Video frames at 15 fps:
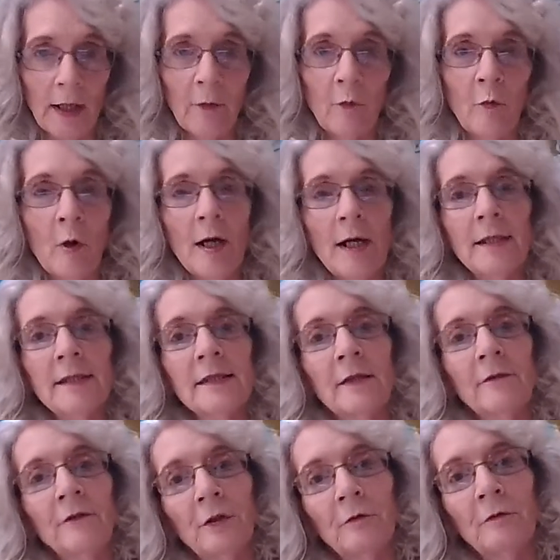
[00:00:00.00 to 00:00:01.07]
it was.
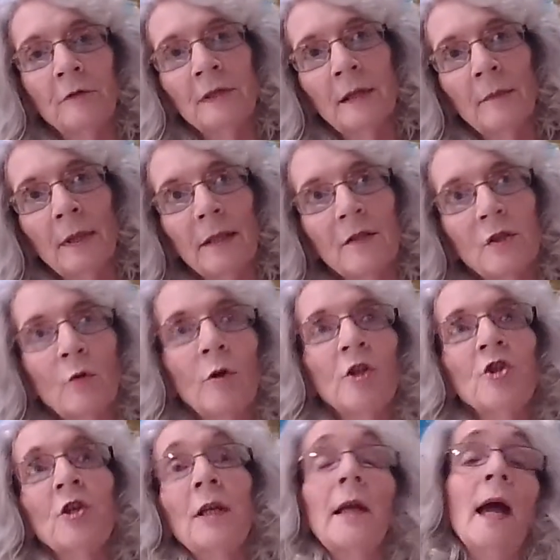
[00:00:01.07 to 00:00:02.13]
If somebody is
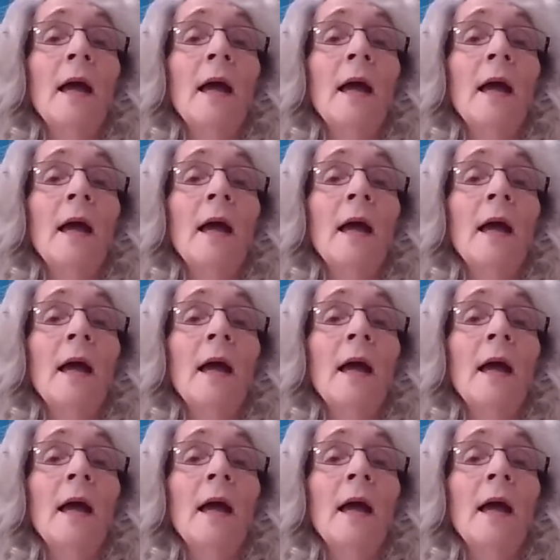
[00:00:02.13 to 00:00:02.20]
questioning